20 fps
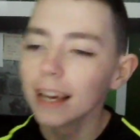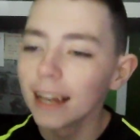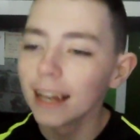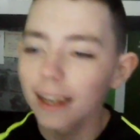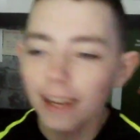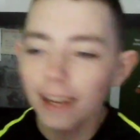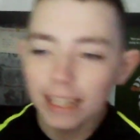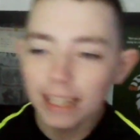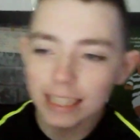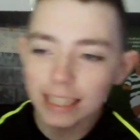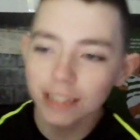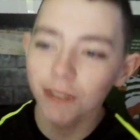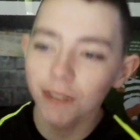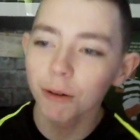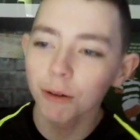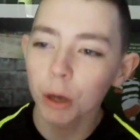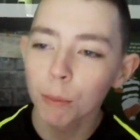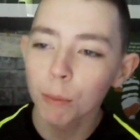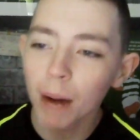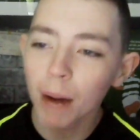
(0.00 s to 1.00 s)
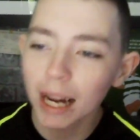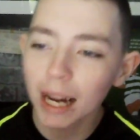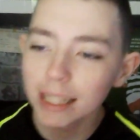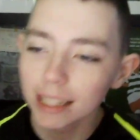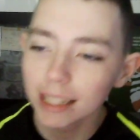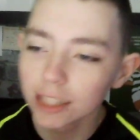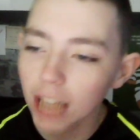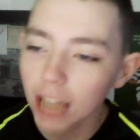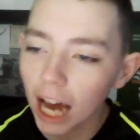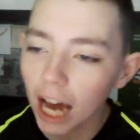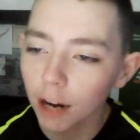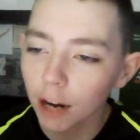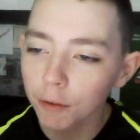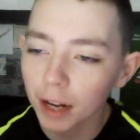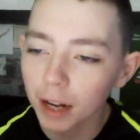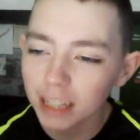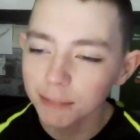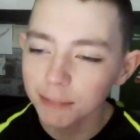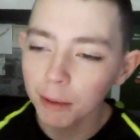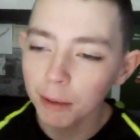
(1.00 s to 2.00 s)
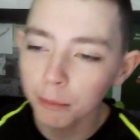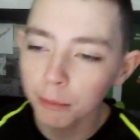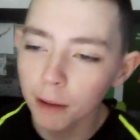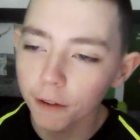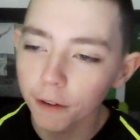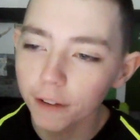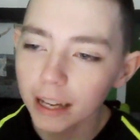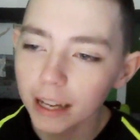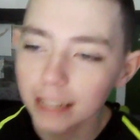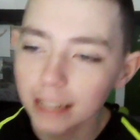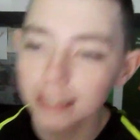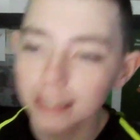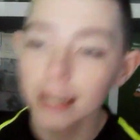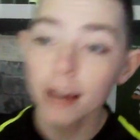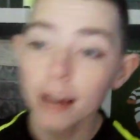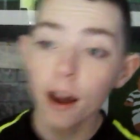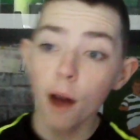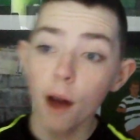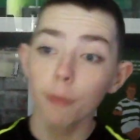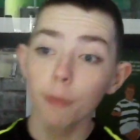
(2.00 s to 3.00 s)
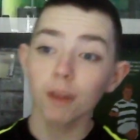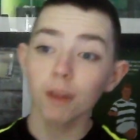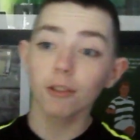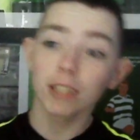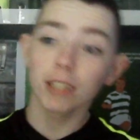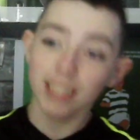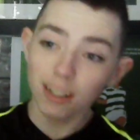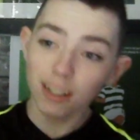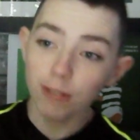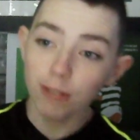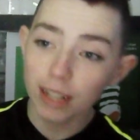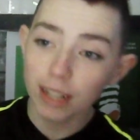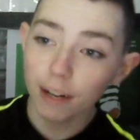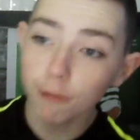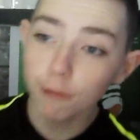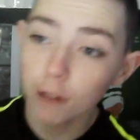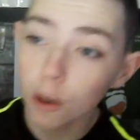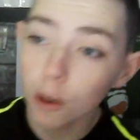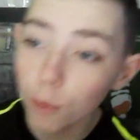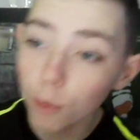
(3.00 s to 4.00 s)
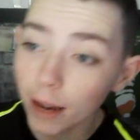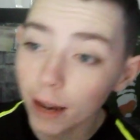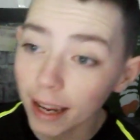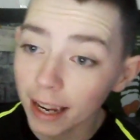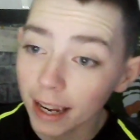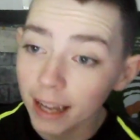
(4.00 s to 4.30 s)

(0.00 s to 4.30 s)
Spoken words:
Ladies and gentlemen, welcome back to the channel. I've got a smile on my face because Celtic have won away.